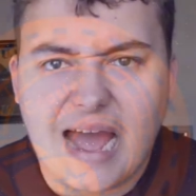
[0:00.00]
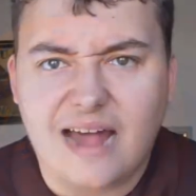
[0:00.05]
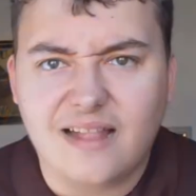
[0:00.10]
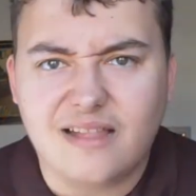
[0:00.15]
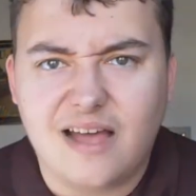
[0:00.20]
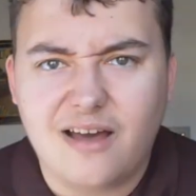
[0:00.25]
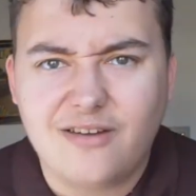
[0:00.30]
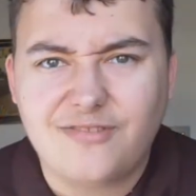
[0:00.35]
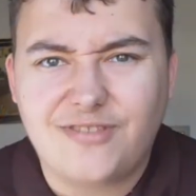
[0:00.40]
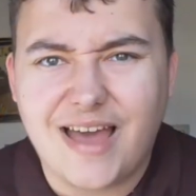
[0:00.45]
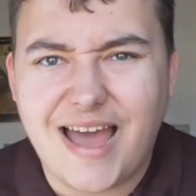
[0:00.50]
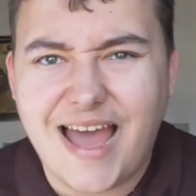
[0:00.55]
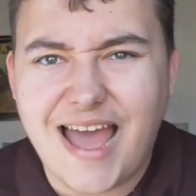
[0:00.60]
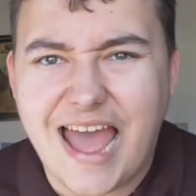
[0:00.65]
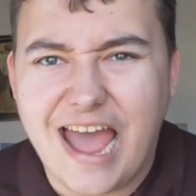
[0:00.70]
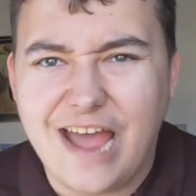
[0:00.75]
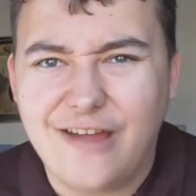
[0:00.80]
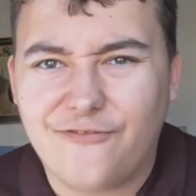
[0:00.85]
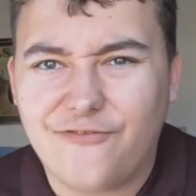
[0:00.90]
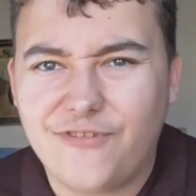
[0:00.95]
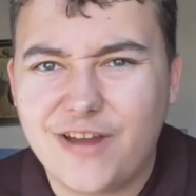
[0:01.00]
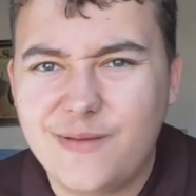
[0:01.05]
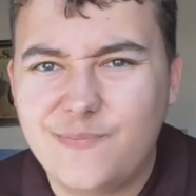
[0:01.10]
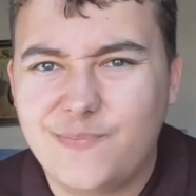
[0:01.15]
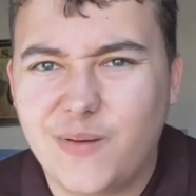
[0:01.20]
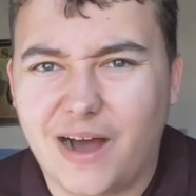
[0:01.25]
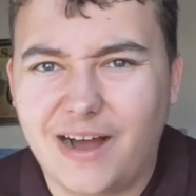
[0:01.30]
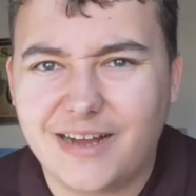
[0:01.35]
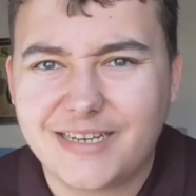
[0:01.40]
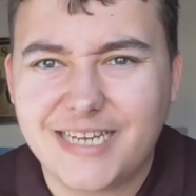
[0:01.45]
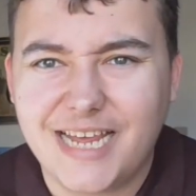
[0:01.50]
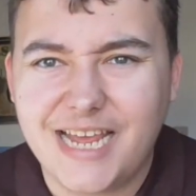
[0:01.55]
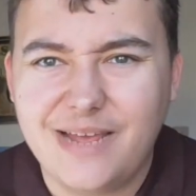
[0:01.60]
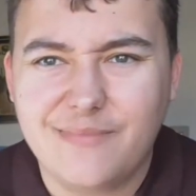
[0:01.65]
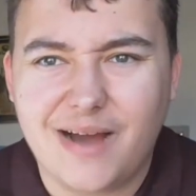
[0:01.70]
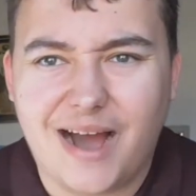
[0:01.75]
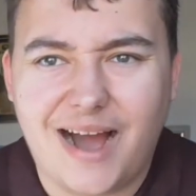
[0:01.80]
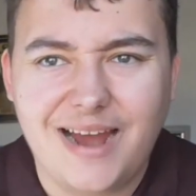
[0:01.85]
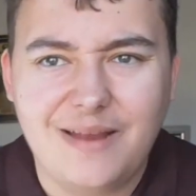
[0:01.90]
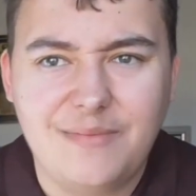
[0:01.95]
Hello there, everybody.
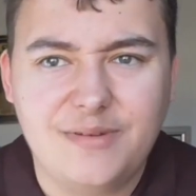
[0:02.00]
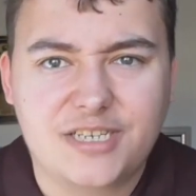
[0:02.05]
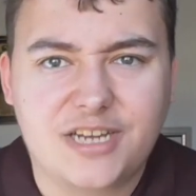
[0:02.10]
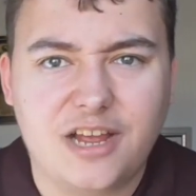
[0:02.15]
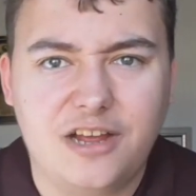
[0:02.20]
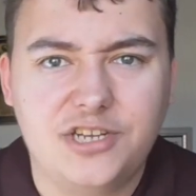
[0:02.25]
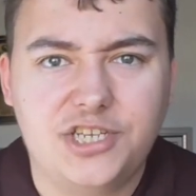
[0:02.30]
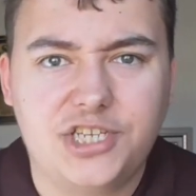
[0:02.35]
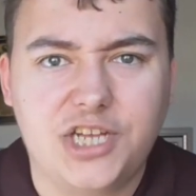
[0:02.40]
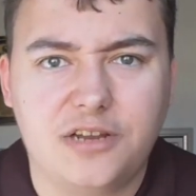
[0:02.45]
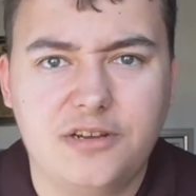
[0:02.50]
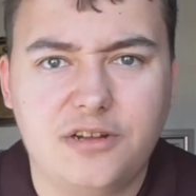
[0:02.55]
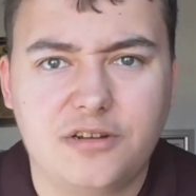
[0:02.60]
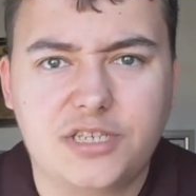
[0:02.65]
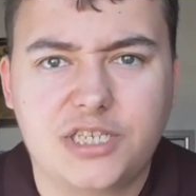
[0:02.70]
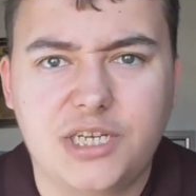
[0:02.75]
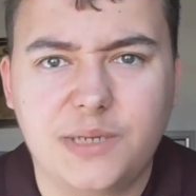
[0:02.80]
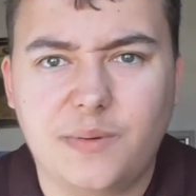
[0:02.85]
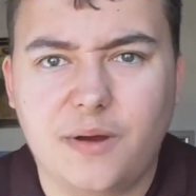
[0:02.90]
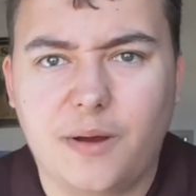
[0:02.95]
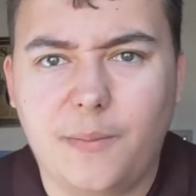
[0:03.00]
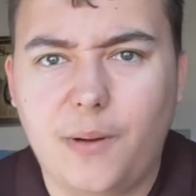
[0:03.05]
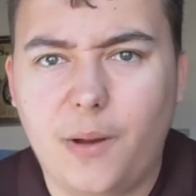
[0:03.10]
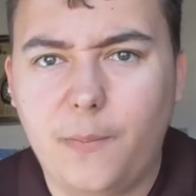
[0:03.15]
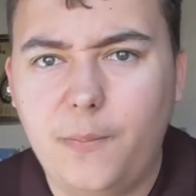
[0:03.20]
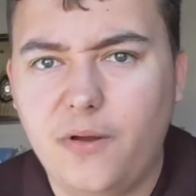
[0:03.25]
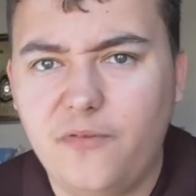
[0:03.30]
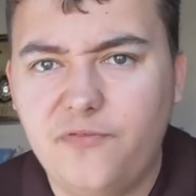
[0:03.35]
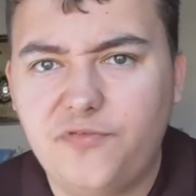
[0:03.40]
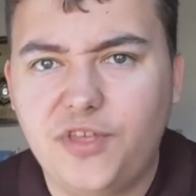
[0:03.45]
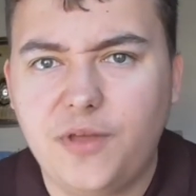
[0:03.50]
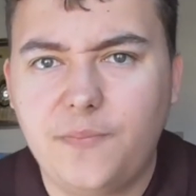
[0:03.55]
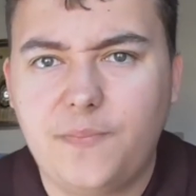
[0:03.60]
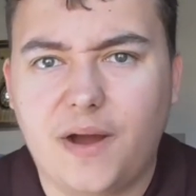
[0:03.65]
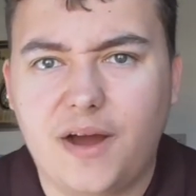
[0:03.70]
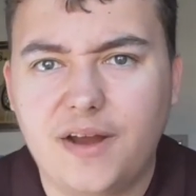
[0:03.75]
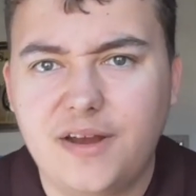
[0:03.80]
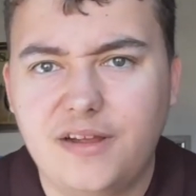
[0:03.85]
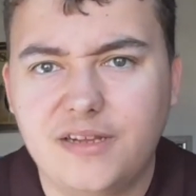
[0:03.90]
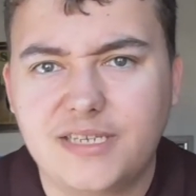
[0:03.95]
My name is Coach Shadogs, the Bob Built Theme
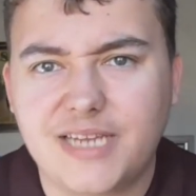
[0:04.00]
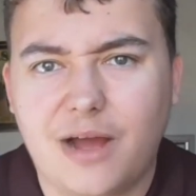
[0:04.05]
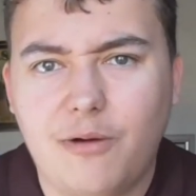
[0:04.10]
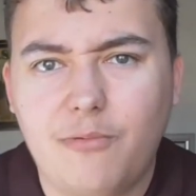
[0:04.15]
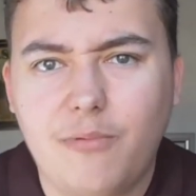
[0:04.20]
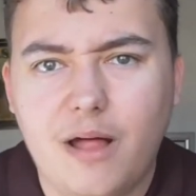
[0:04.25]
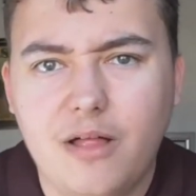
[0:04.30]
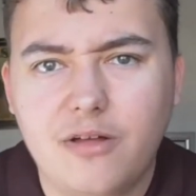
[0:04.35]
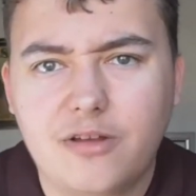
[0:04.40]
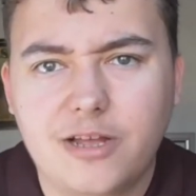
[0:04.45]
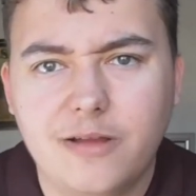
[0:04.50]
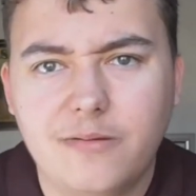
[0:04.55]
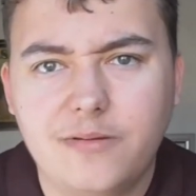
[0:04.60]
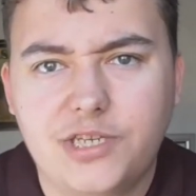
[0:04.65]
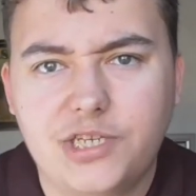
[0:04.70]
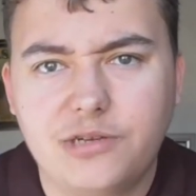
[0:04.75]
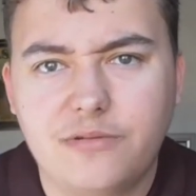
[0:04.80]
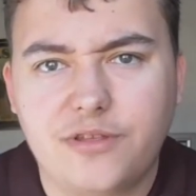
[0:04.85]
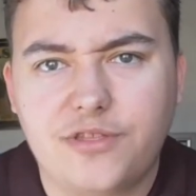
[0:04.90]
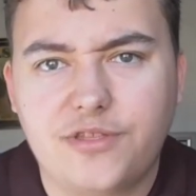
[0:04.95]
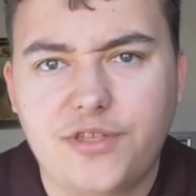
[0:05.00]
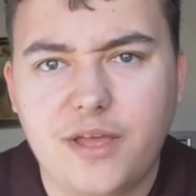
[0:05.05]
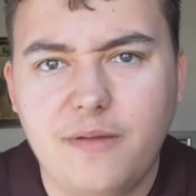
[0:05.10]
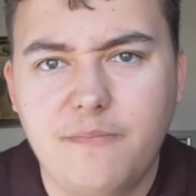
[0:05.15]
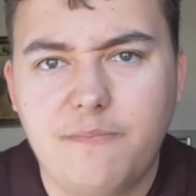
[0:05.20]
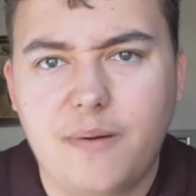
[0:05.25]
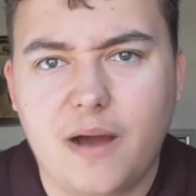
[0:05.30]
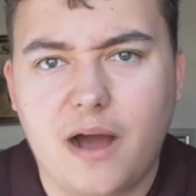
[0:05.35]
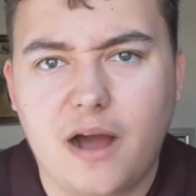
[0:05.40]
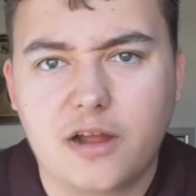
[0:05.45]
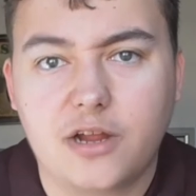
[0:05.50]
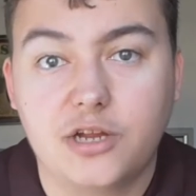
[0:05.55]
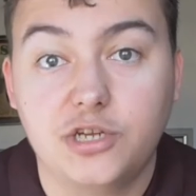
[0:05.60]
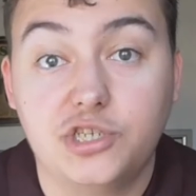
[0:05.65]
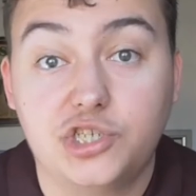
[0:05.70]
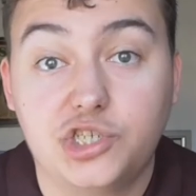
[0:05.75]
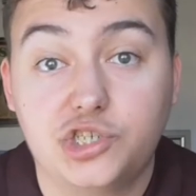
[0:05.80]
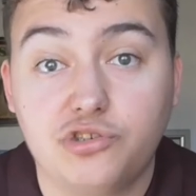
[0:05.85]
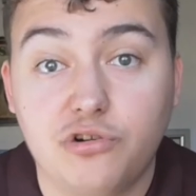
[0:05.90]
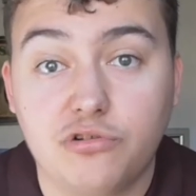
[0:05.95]
Park News, and welcome to a theme park
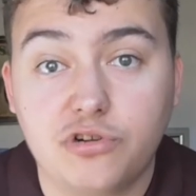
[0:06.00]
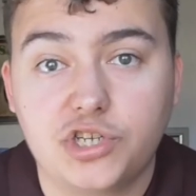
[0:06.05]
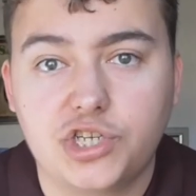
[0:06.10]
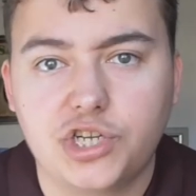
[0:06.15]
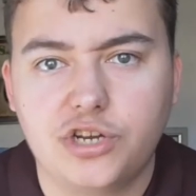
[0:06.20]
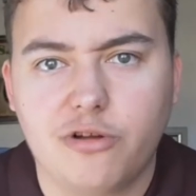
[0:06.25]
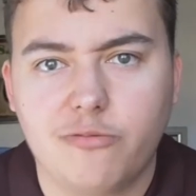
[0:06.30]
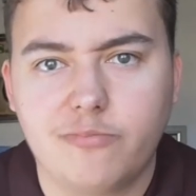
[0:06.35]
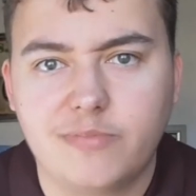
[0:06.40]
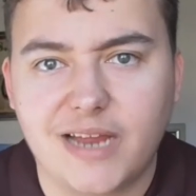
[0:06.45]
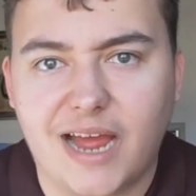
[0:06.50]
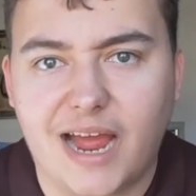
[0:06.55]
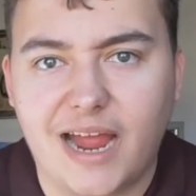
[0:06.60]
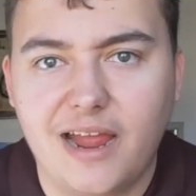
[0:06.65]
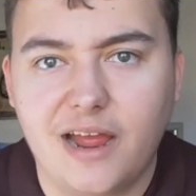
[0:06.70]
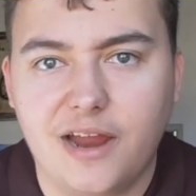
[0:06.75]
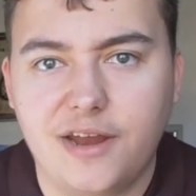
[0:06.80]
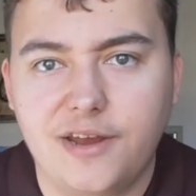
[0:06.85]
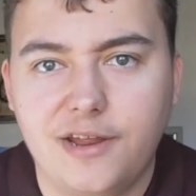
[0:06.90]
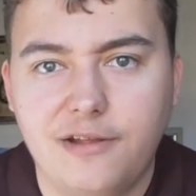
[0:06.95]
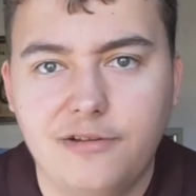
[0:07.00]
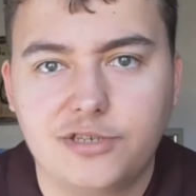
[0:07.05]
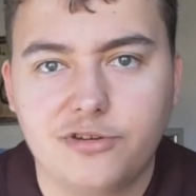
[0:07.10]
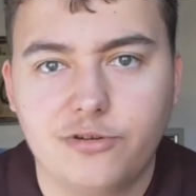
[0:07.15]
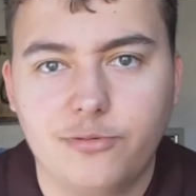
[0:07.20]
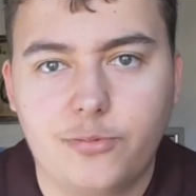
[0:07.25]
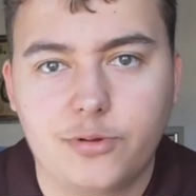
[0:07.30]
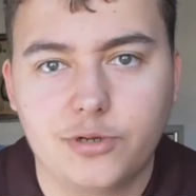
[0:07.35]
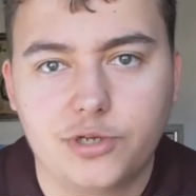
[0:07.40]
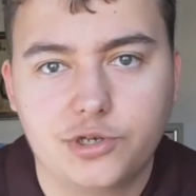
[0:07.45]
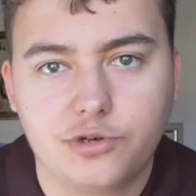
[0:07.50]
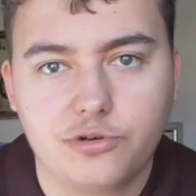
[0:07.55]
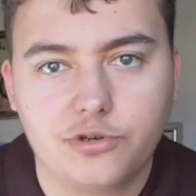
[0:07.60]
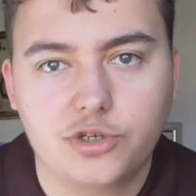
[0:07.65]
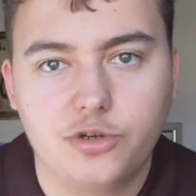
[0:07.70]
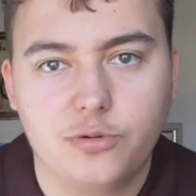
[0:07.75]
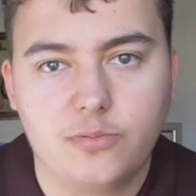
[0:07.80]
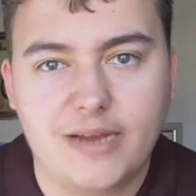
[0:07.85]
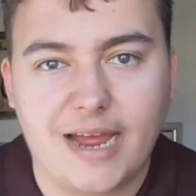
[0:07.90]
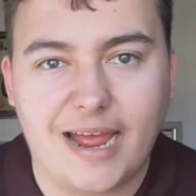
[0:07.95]
construction update, a newsroom
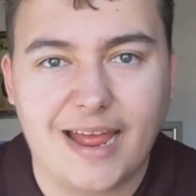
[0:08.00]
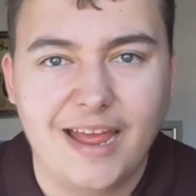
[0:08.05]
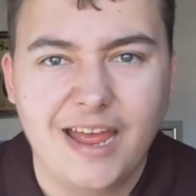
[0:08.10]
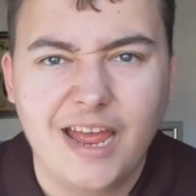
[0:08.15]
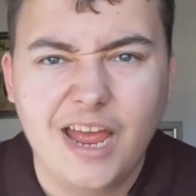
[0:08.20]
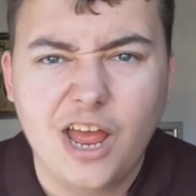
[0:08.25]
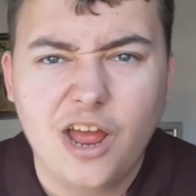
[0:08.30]
construction update